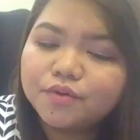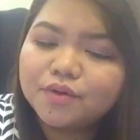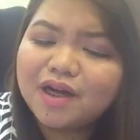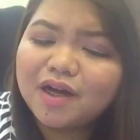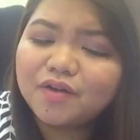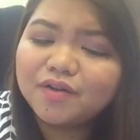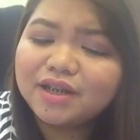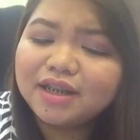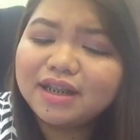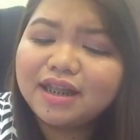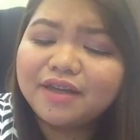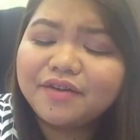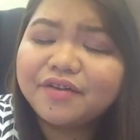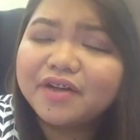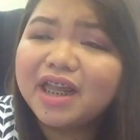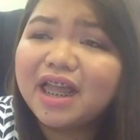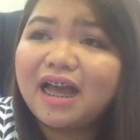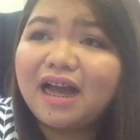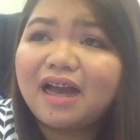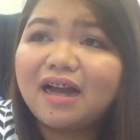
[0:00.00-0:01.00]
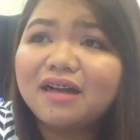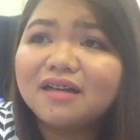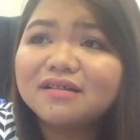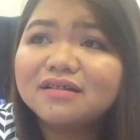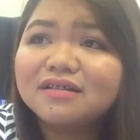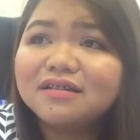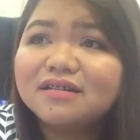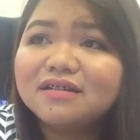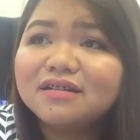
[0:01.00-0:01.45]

How did I react?